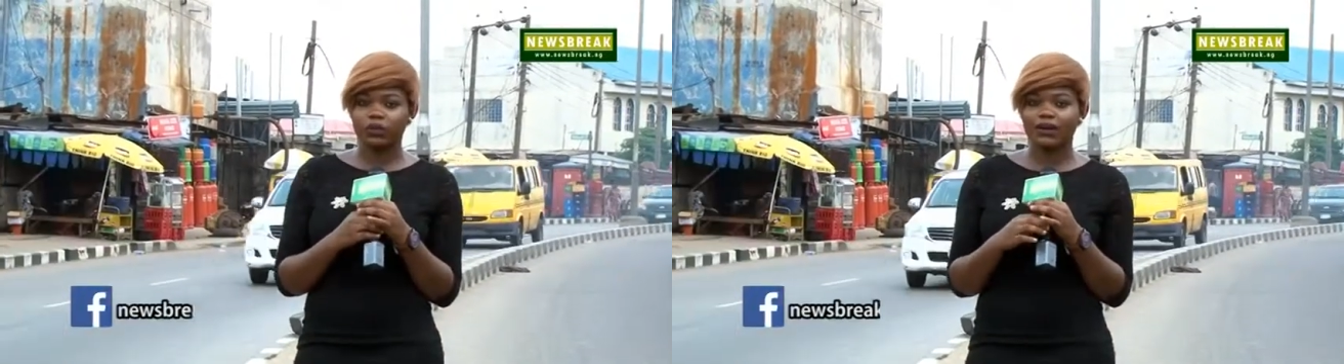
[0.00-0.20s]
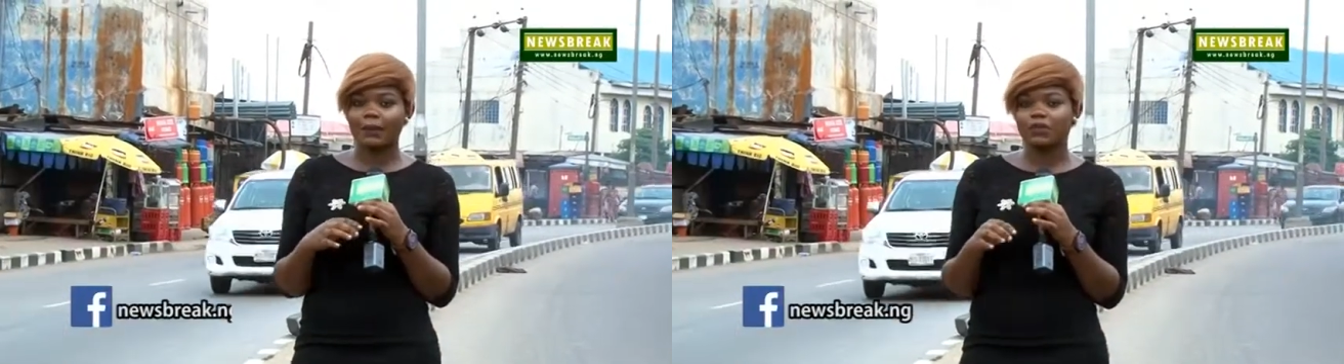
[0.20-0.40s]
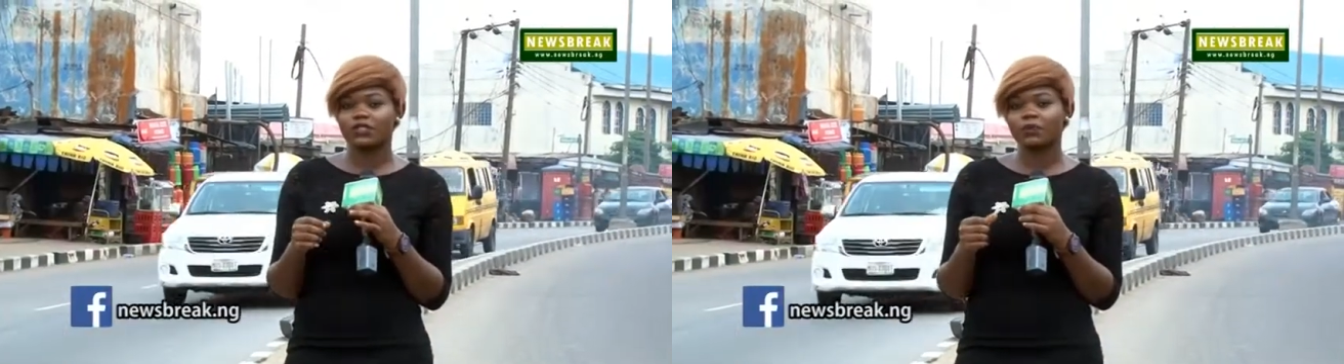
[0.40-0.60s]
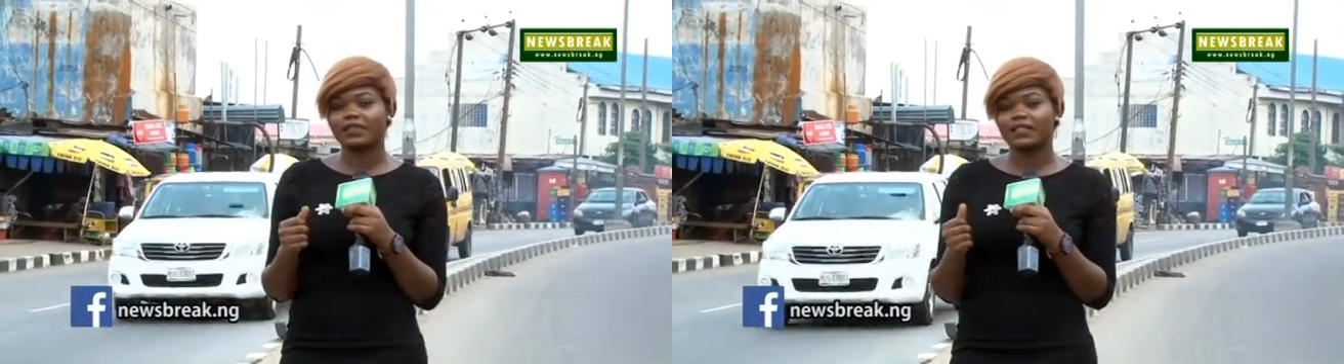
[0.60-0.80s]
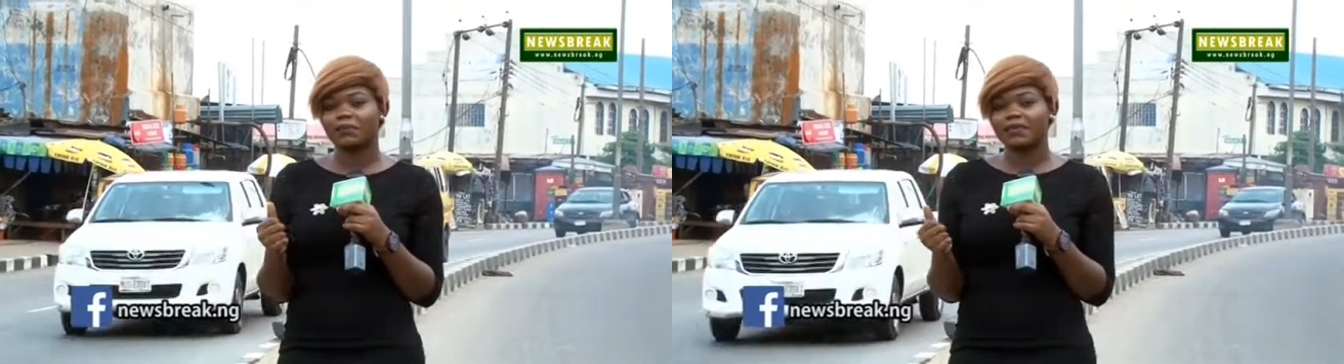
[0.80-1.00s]
who happened to
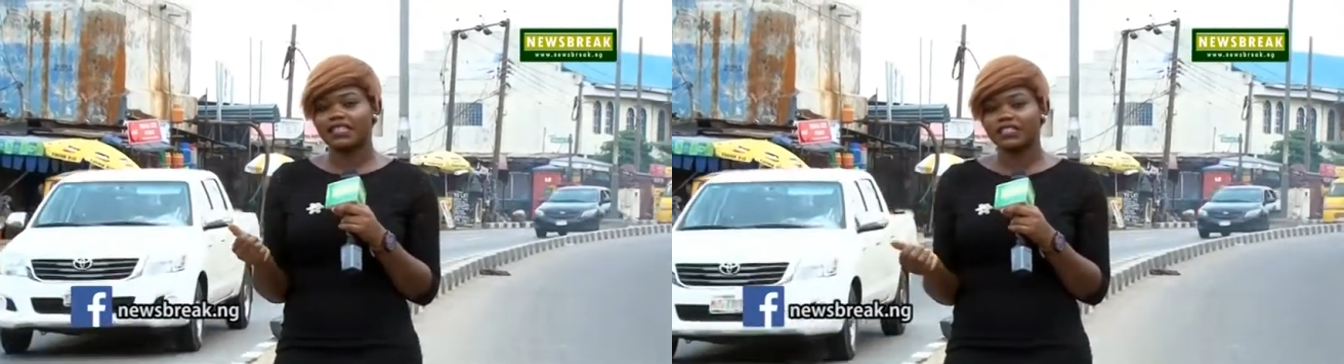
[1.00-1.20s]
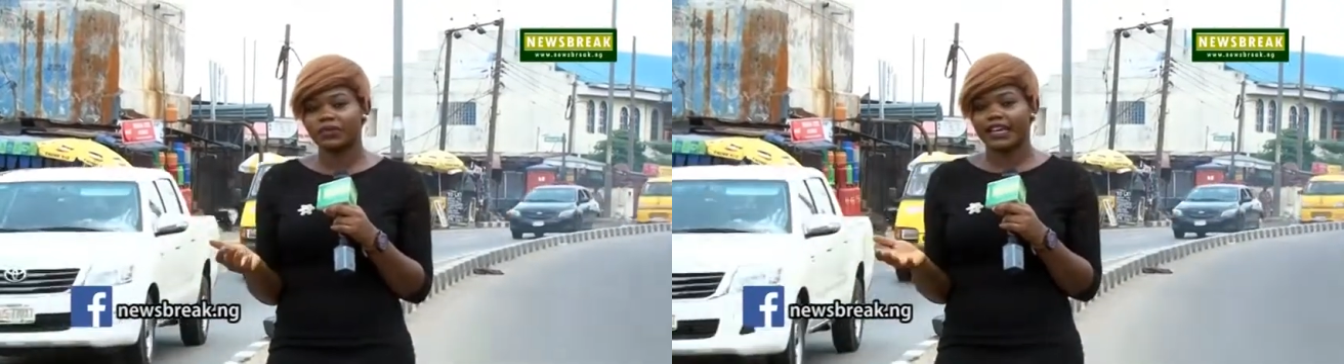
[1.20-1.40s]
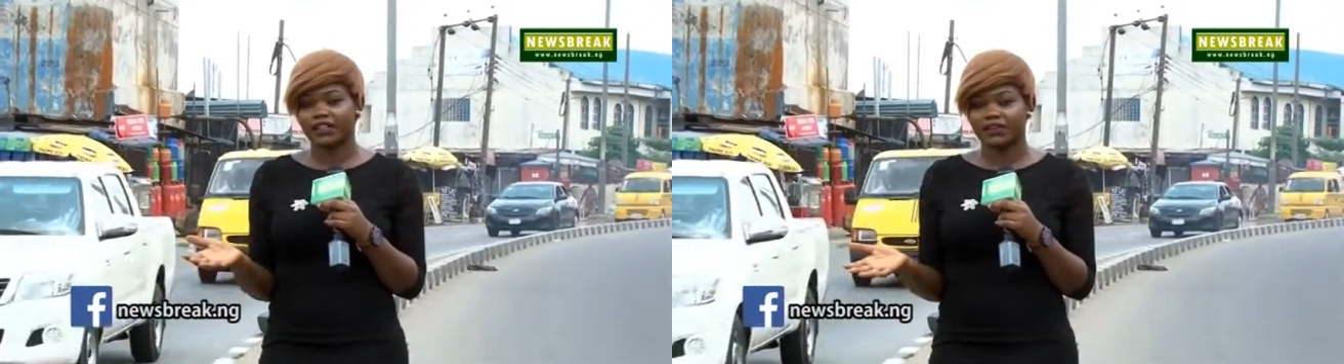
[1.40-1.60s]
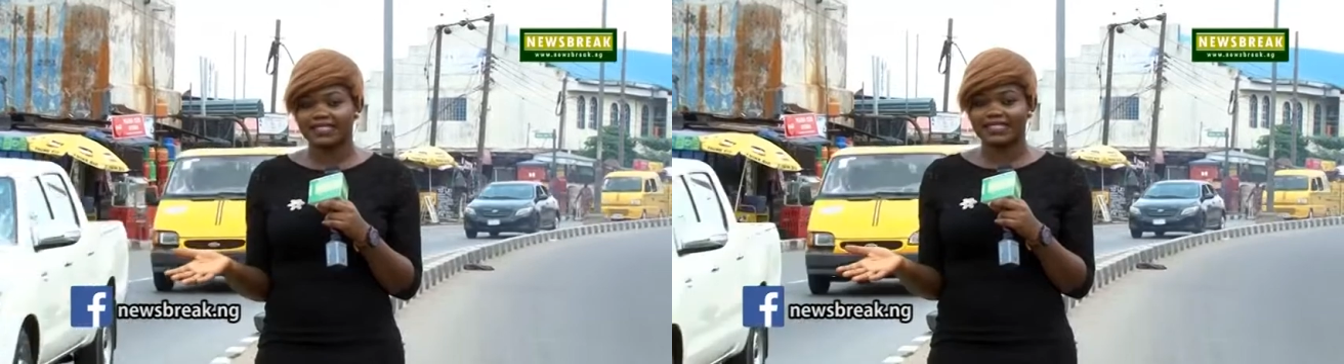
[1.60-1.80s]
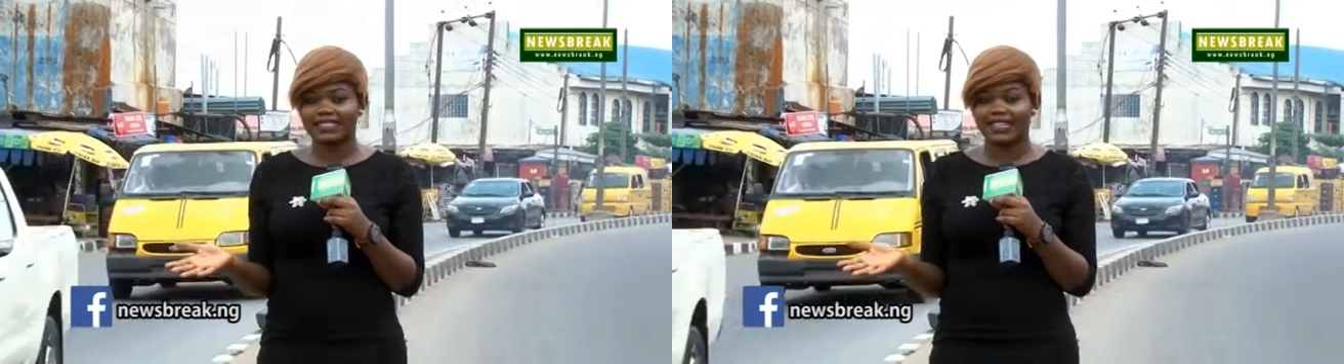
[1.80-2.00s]
be the military head of
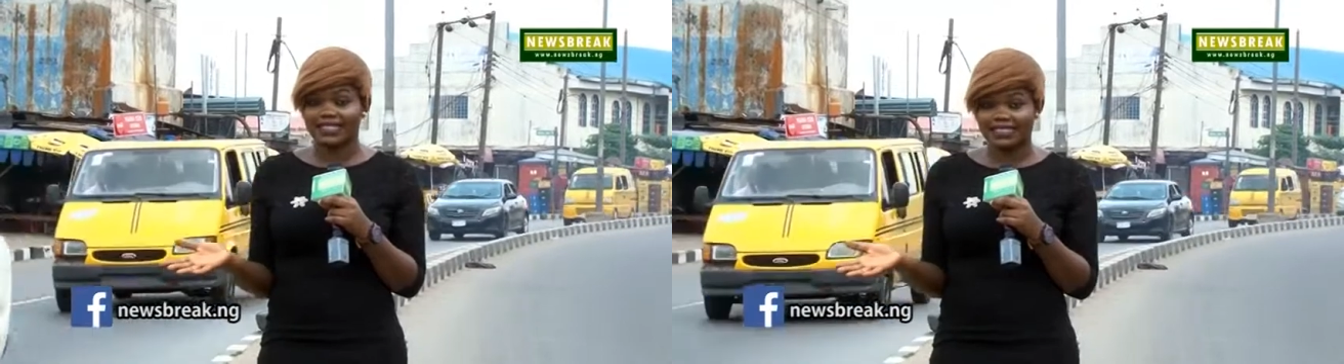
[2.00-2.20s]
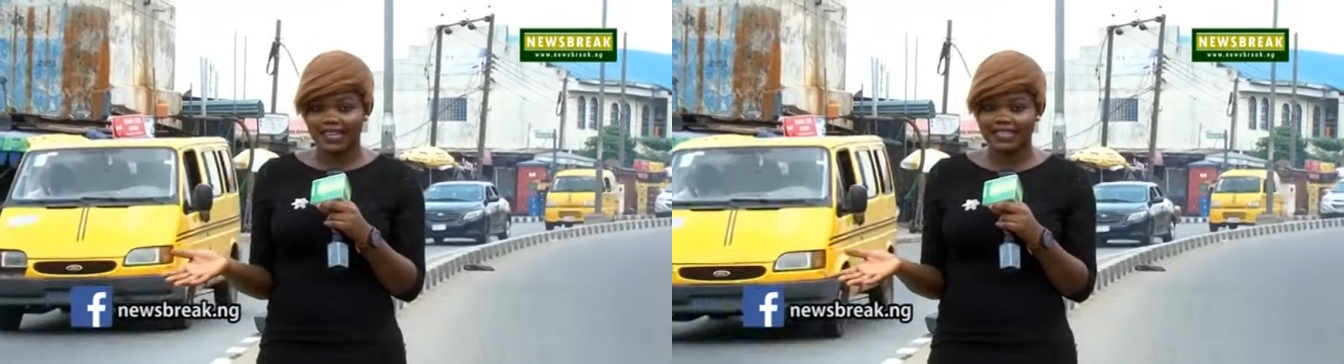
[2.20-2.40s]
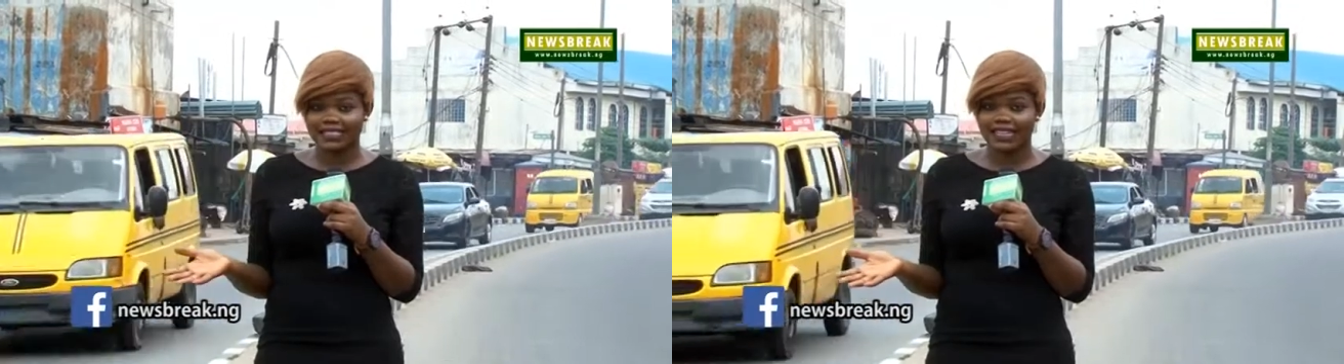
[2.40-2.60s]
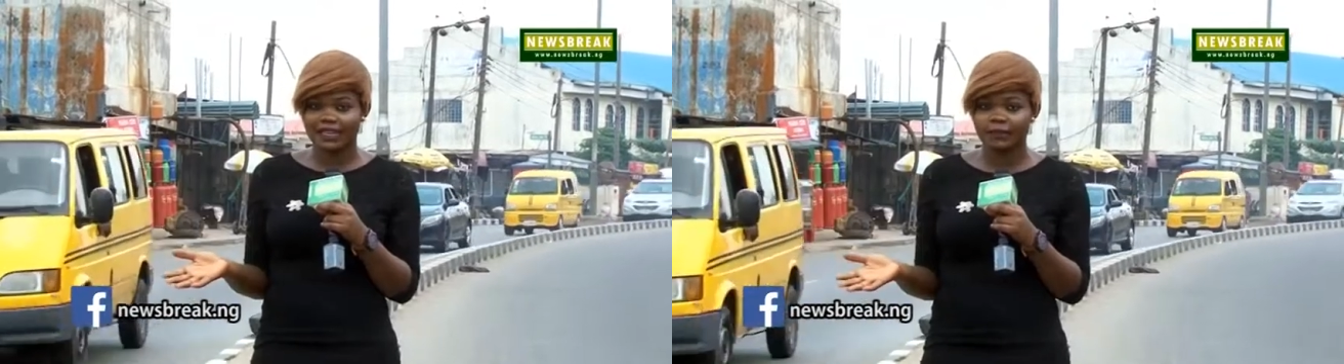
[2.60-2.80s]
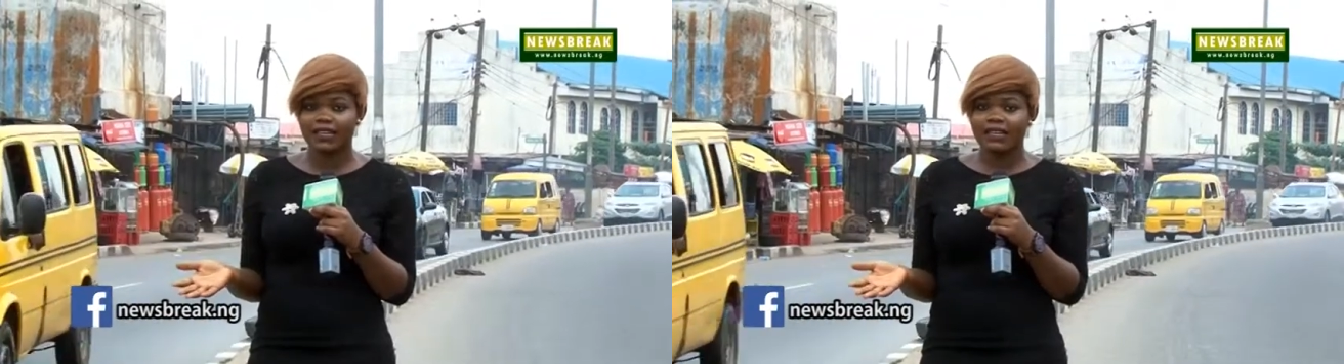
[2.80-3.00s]
state at that
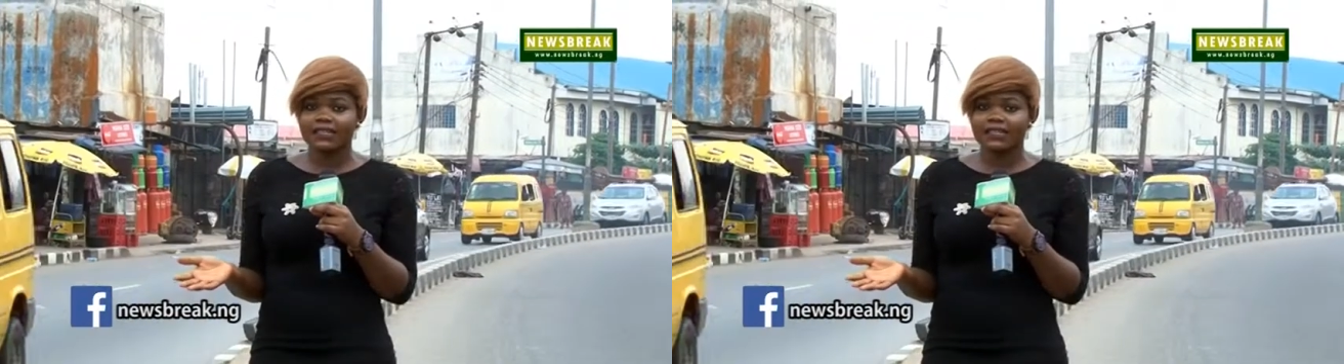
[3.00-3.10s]
time,